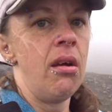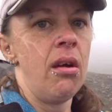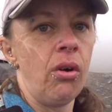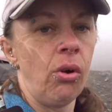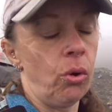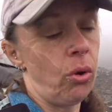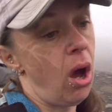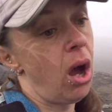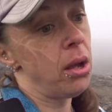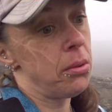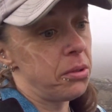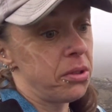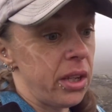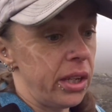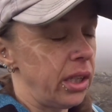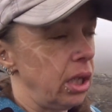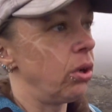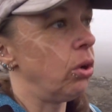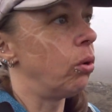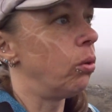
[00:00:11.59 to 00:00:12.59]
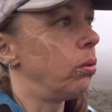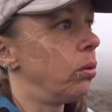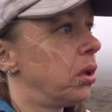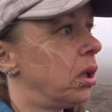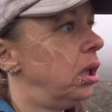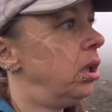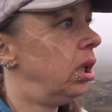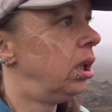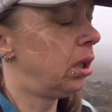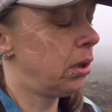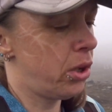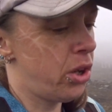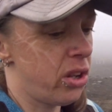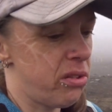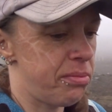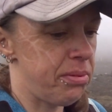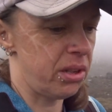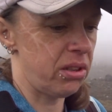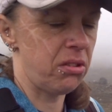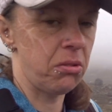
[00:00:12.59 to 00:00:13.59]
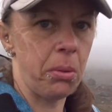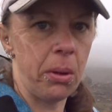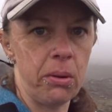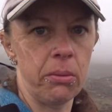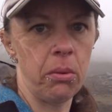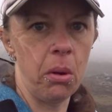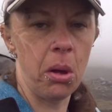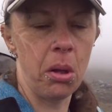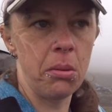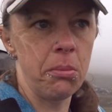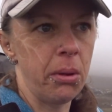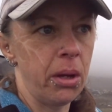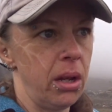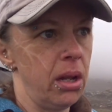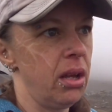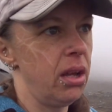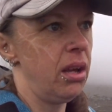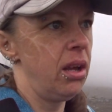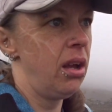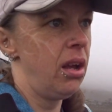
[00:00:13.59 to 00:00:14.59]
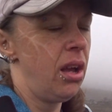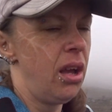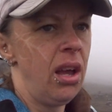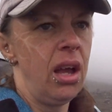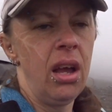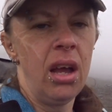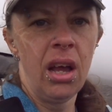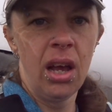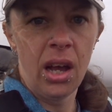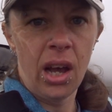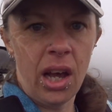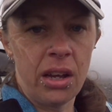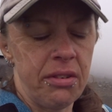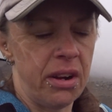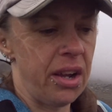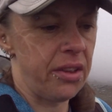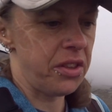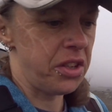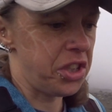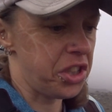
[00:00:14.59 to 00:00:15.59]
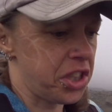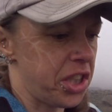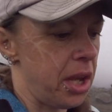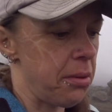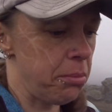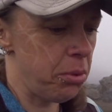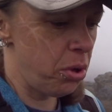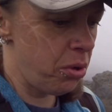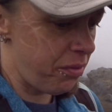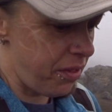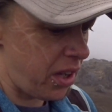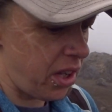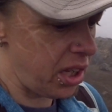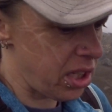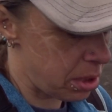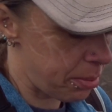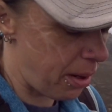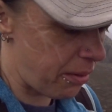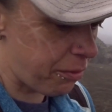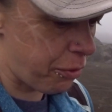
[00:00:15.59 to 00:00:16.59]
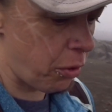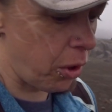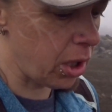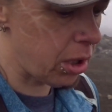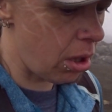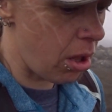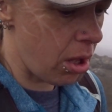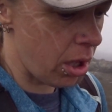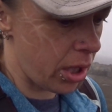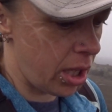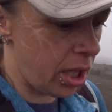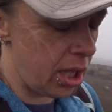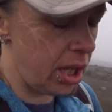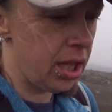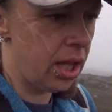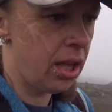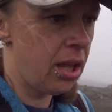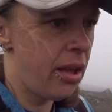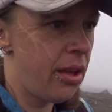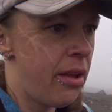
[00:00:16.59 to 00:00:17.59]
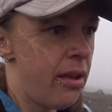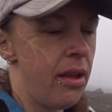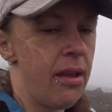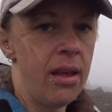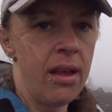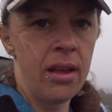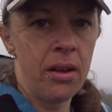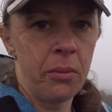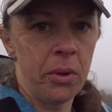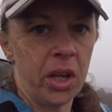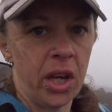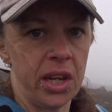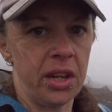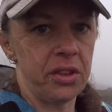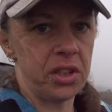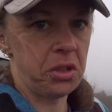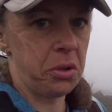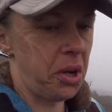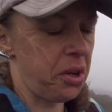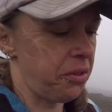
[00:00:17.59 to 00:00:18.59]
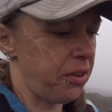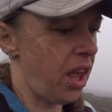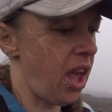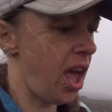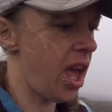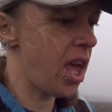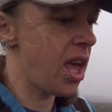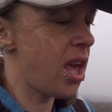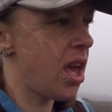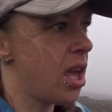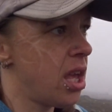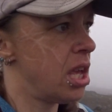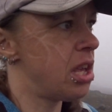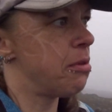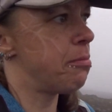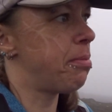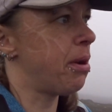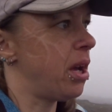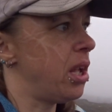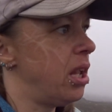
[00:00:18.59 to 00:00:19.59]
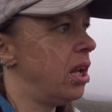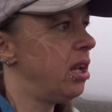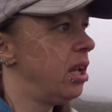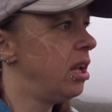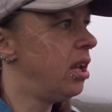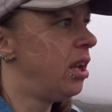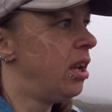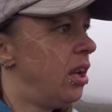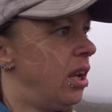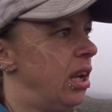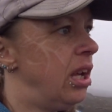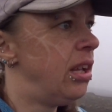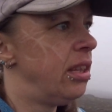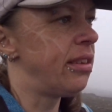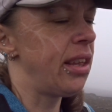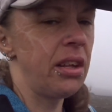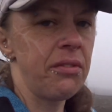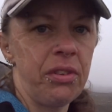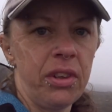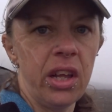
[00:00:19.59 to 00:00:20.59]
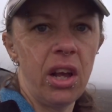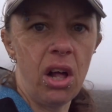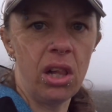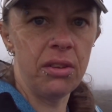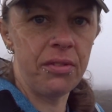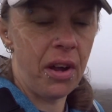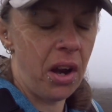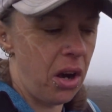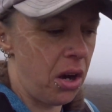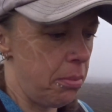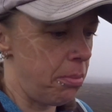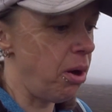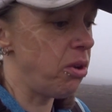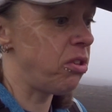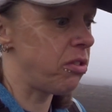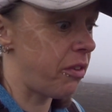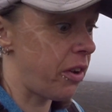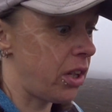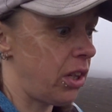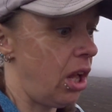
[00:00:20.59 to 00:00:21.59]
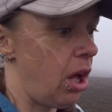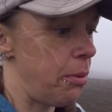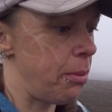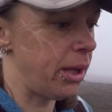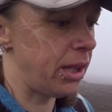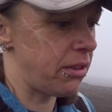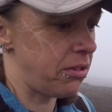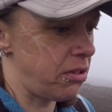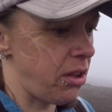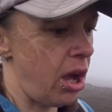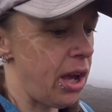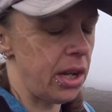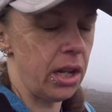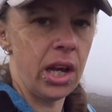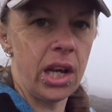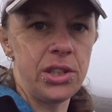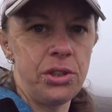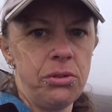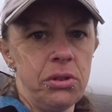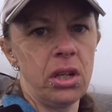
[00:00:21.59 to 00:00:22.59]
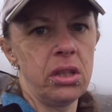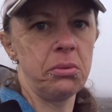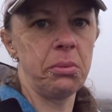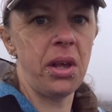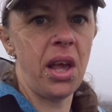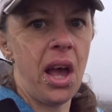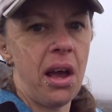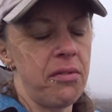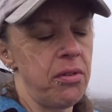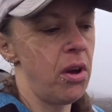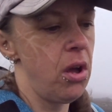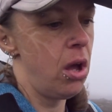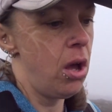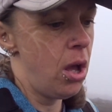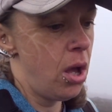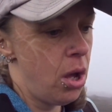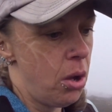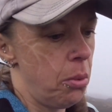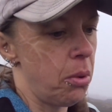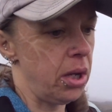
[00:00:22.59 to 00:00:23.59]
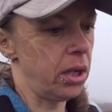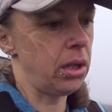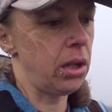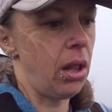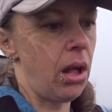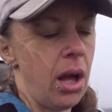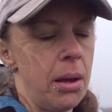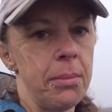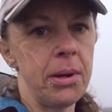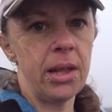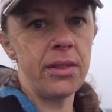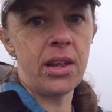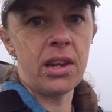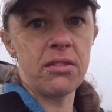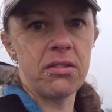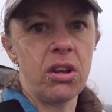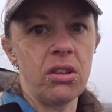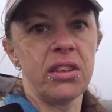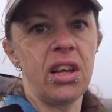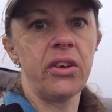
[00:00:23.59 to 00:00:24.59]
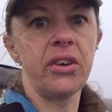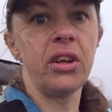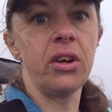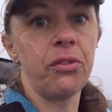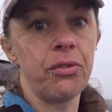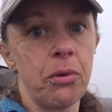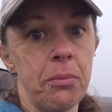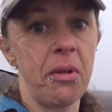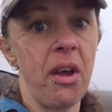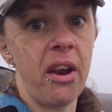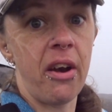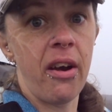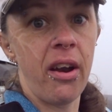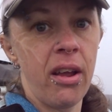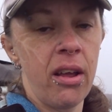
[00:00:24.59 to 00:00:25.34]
Or I was getting cold. I could have put a sweater on, but I'd rather just get moving. It's about 4 o'clock. We got another 12k, but thankfully most of our climbing is done. I do know that we have one climb and then it's all downhill from there.